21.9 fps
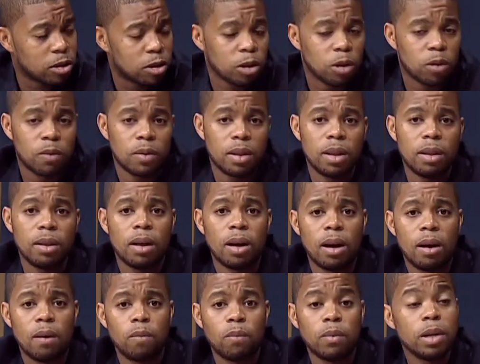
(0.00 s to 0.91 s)
So
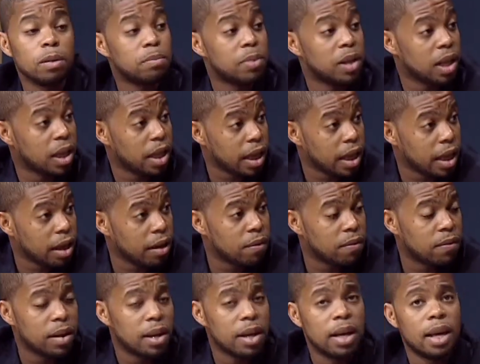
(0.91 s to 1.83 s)
we believe
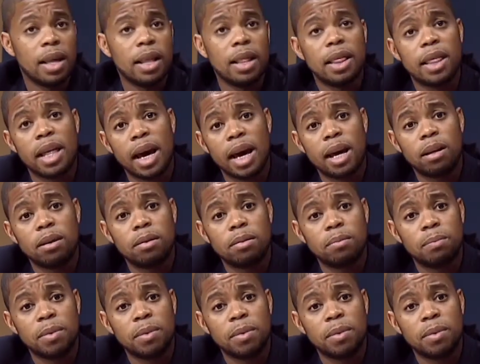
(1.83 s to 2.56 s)
that